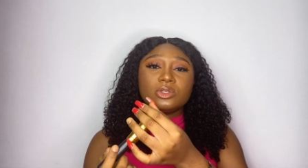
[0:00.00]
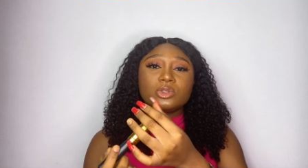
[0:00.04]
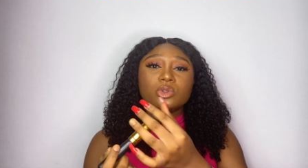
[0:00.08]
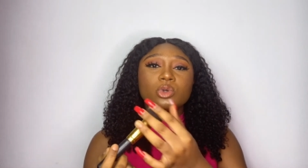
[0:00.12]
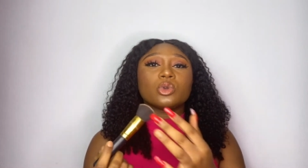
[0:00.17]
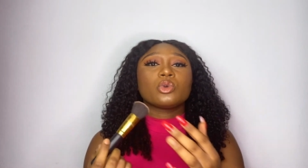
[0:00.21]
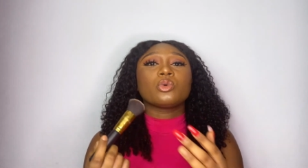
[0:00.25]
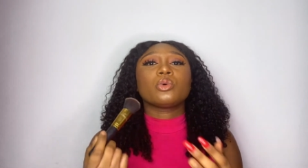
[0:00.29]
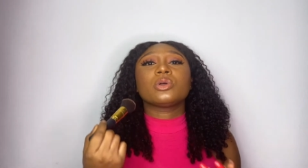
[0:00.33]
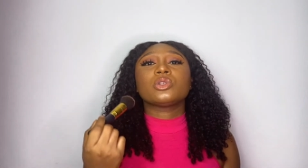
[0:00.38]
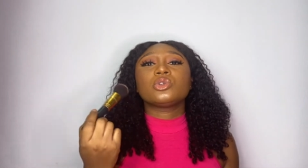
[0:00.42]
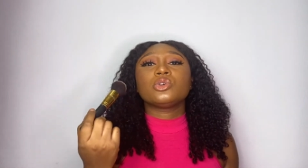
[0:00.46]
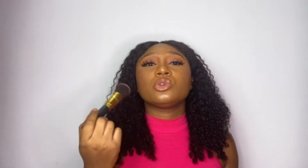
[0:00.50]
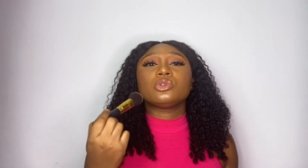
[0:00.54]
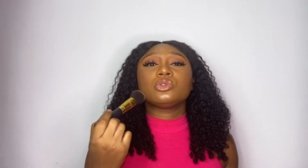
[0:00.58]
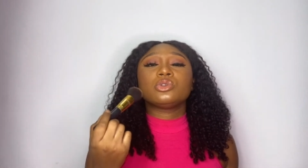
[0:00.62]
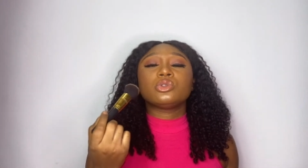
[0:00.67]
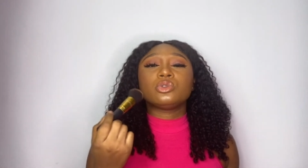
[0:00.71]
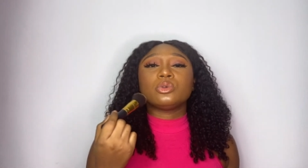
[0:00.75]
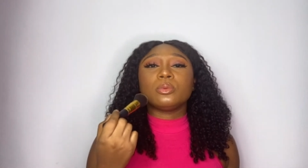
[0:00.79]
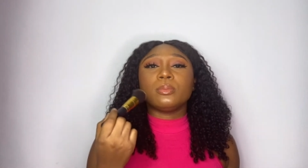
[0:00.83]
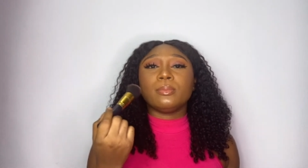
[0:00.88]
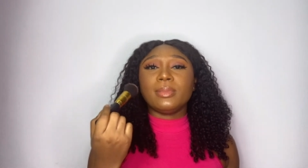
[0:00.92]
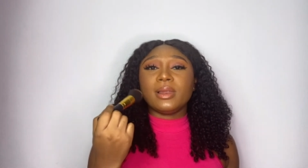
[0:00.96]
So you want to use
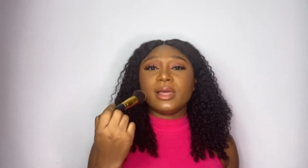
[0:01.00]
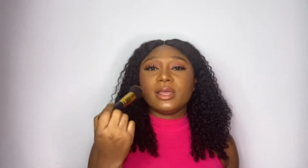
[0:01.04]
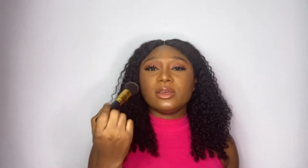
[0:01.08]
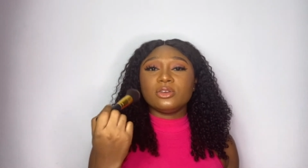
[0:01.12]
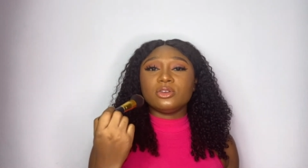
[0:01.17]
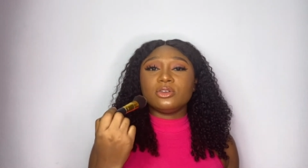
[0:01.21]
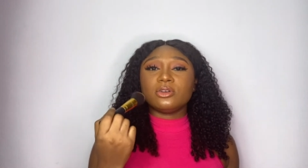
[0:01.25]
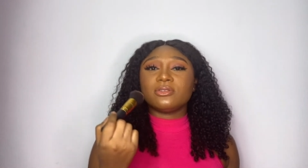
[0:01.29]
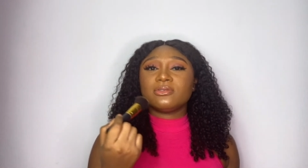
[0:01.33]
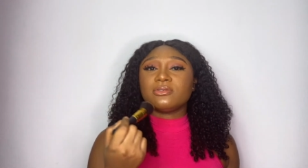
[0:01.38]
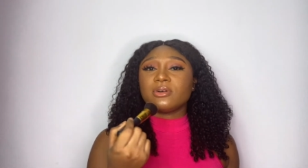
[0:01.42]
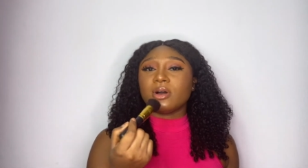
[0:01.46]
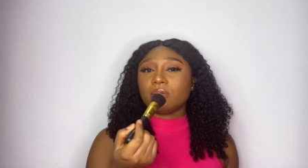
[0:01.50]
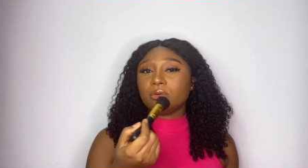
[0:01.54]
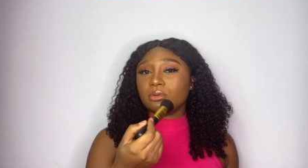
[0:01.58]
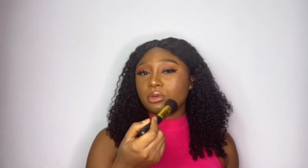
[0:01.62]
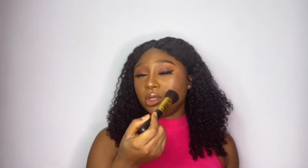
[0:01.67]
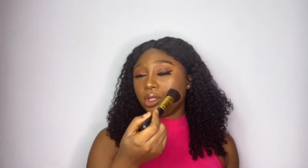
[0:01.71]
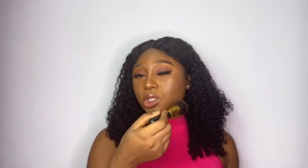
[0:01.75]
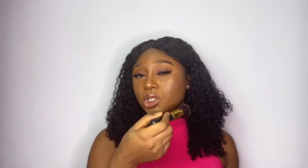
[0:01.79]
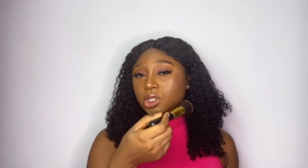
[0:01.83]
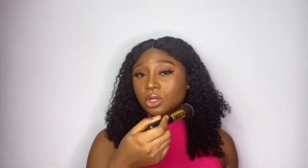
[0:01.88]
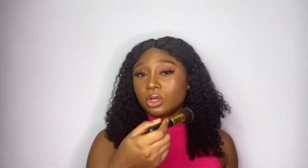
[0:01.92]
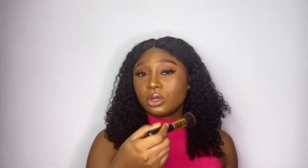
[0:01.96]
it to blend your
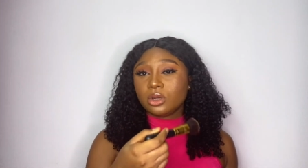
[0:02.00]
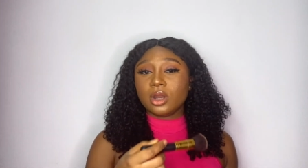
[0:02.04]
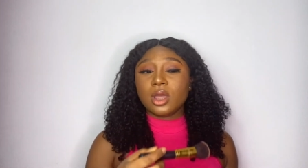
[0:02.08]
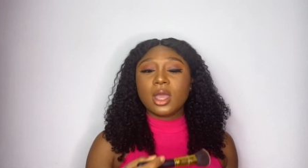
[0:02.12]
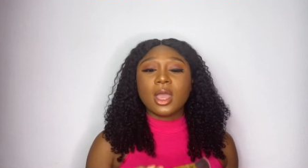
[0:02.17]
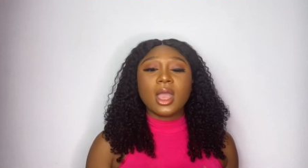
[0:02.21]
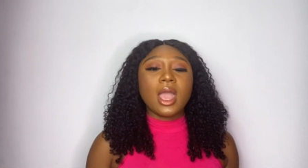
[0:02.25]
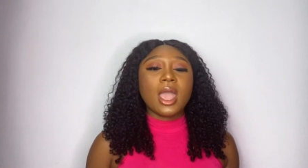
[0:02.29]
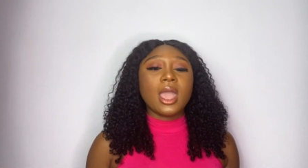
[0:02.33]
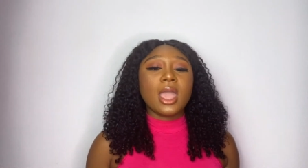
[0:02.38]
foundation.